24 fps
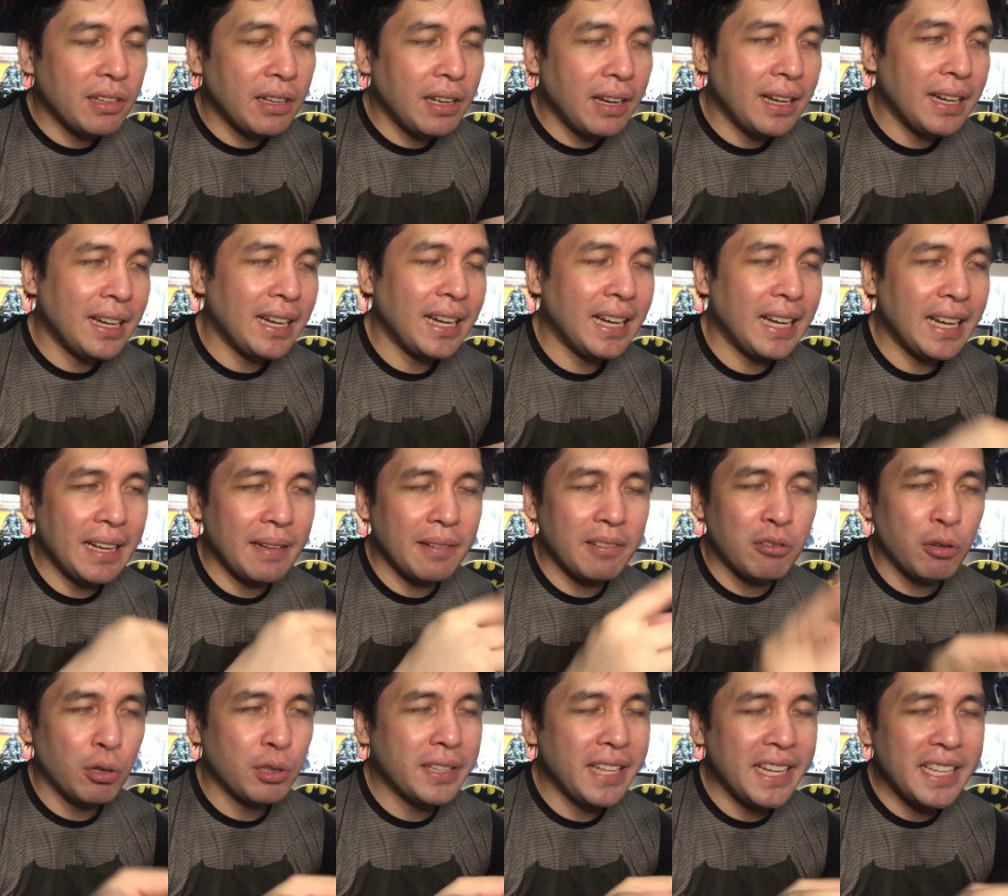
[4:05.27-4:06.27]

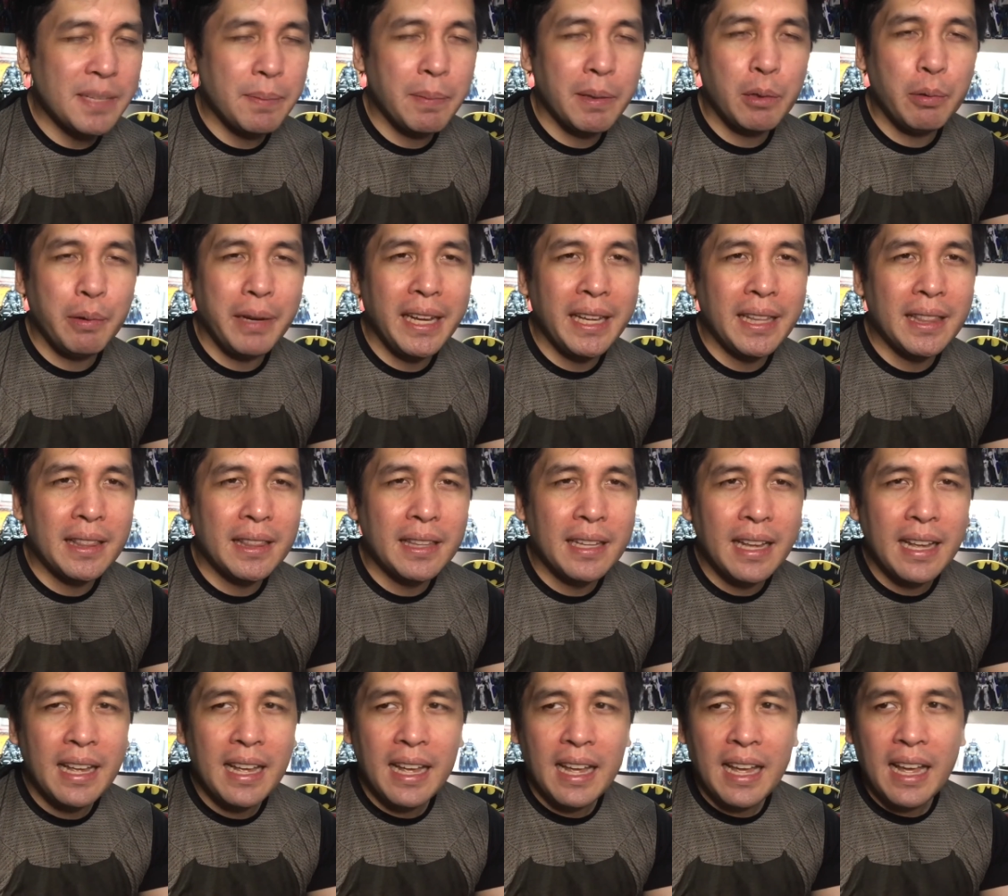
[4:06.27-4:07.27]
rotates between
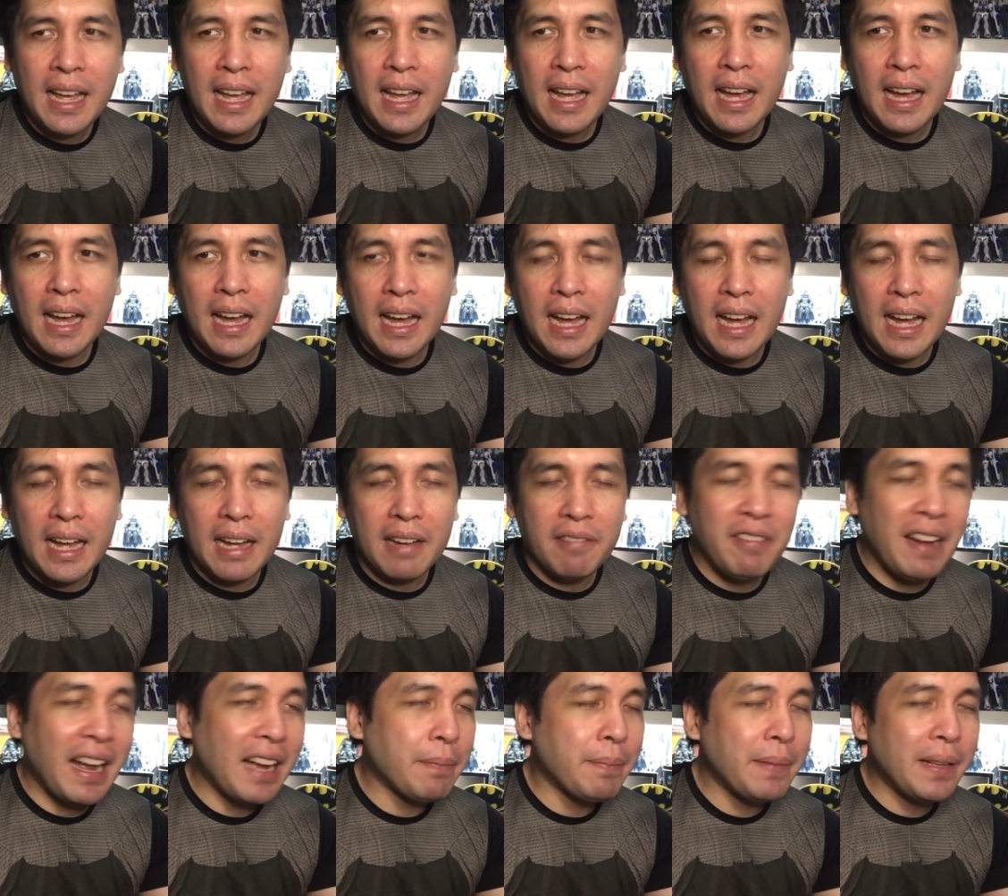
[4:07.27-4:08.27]

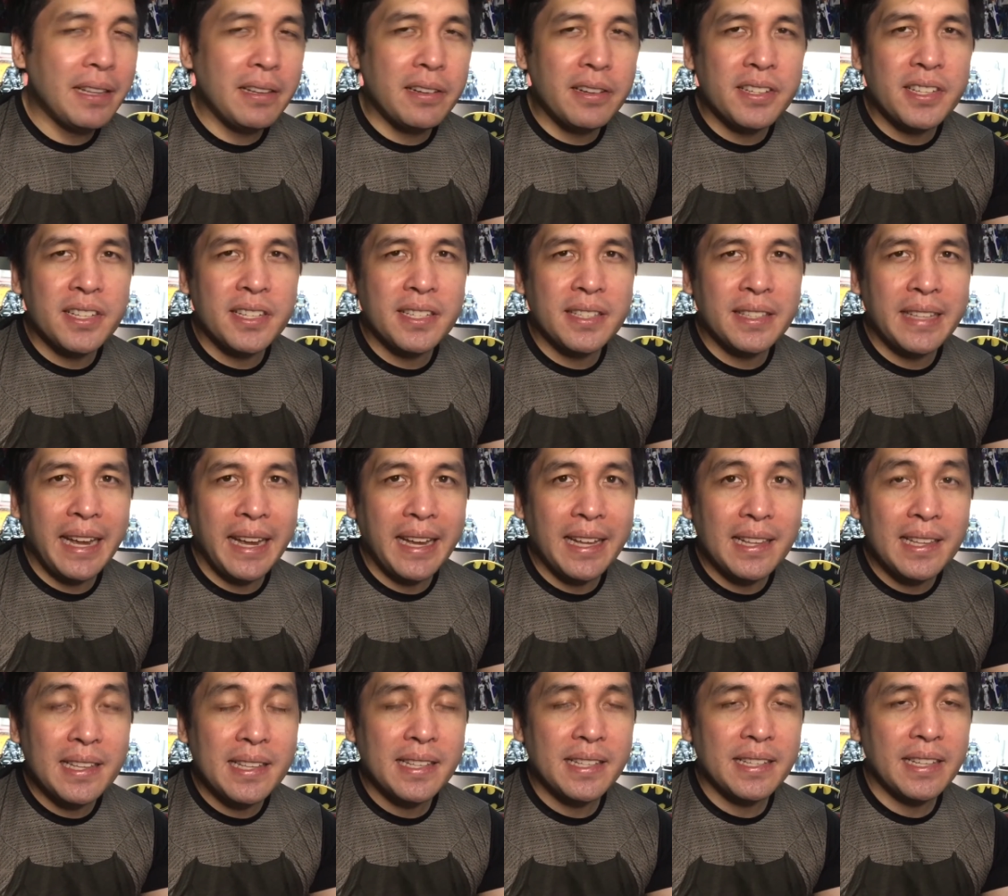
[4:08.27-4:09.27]
Frank Miller's
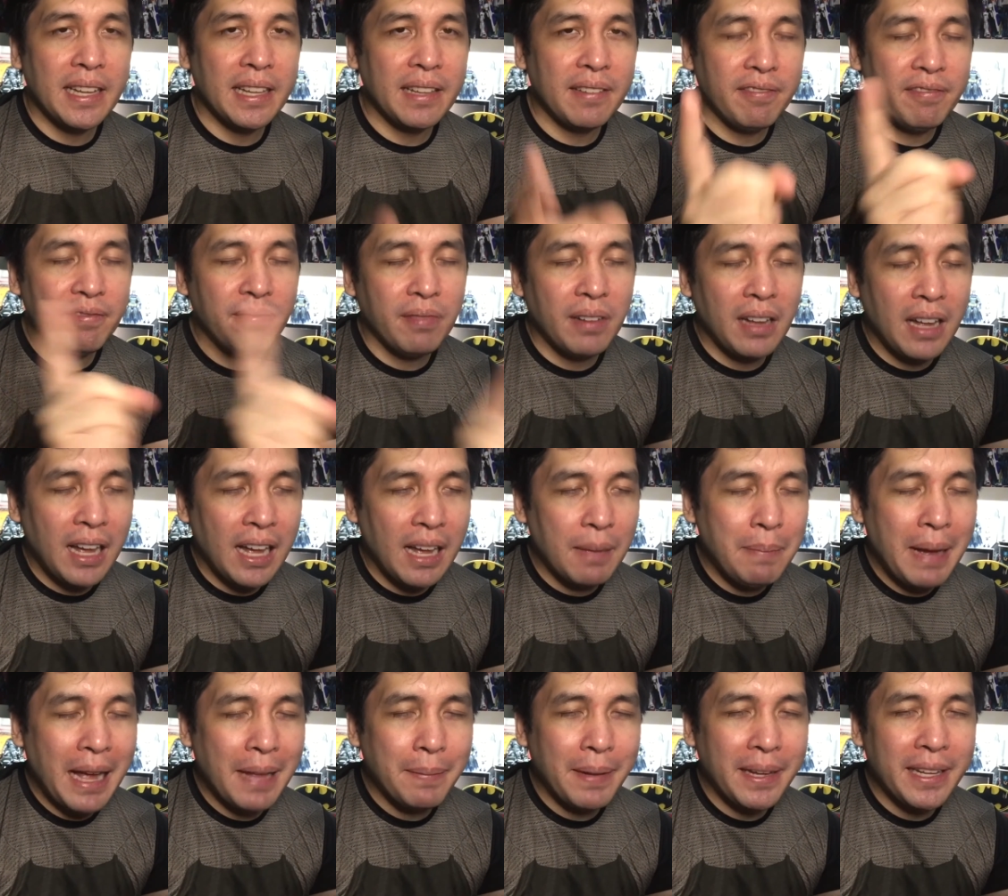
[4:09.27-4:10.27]
tales in
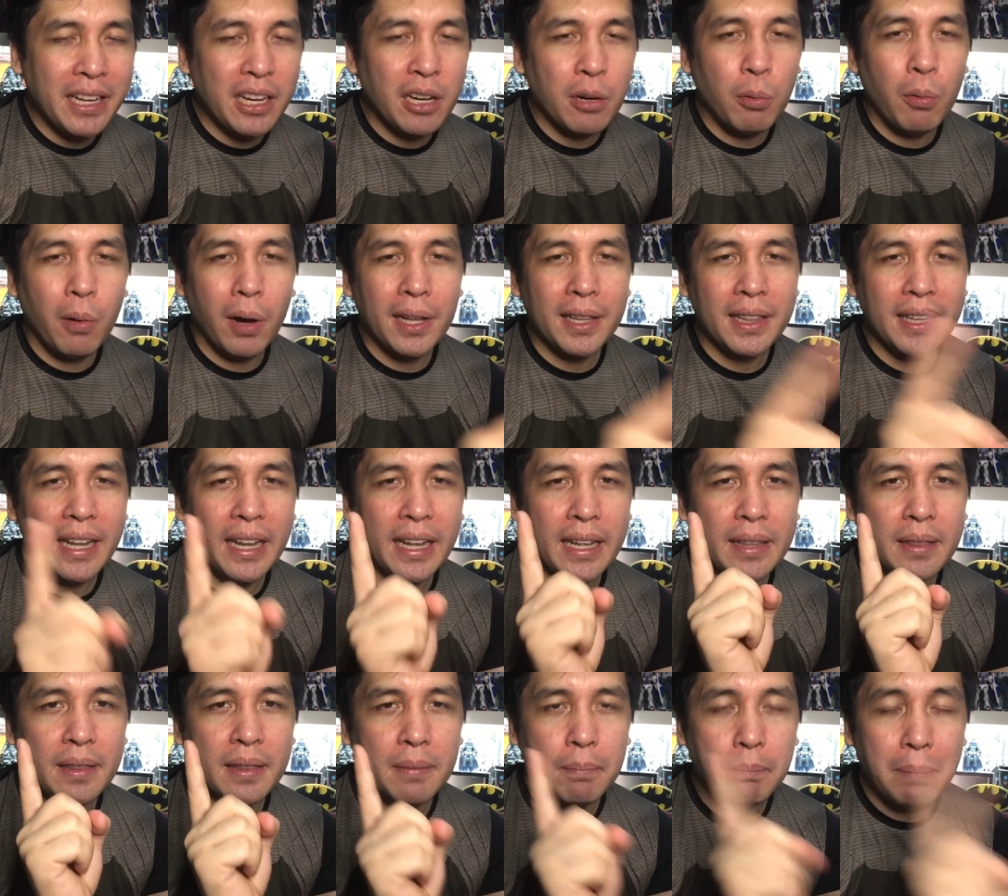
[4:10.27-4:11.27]
Batman Year One
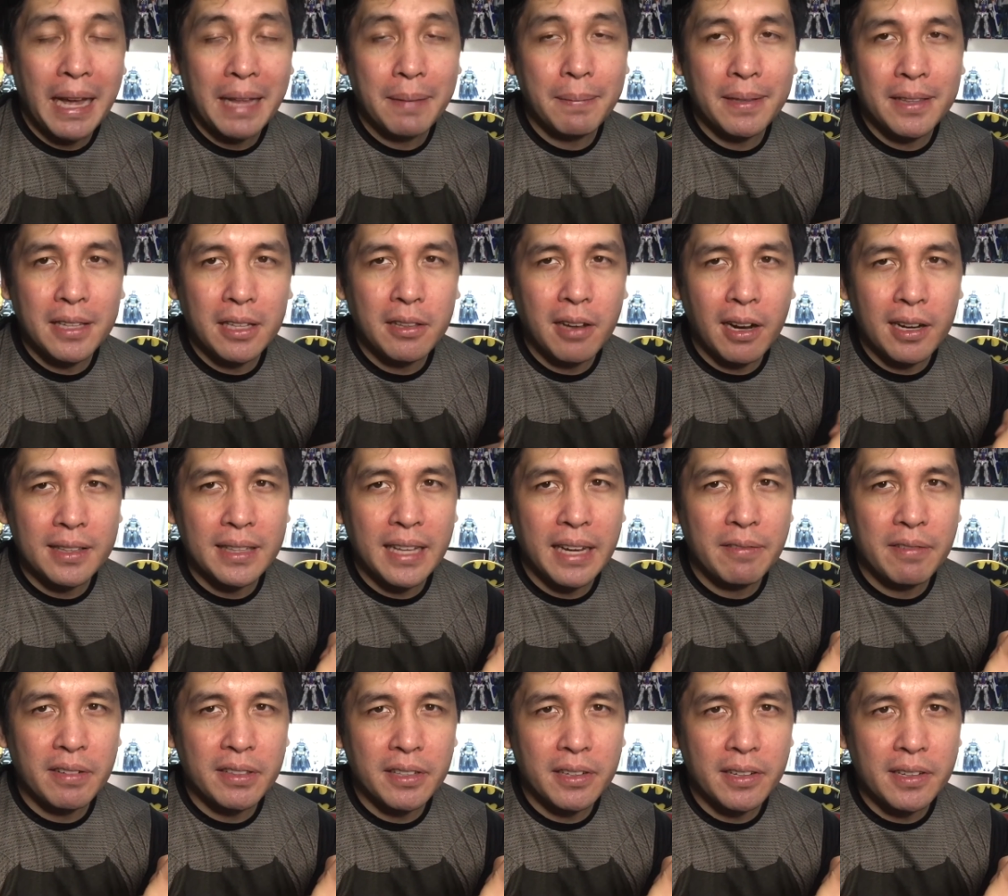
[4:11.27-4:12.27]
and Batman The Dark
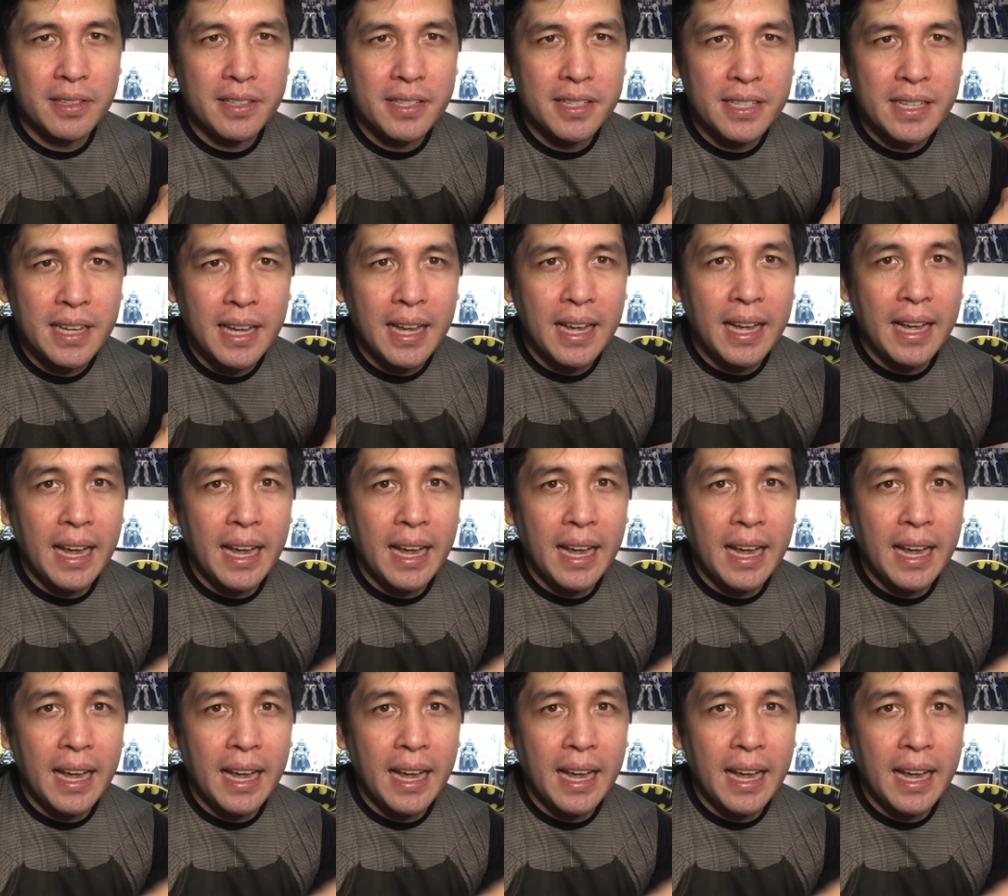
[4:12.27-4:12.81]
Knight Returns,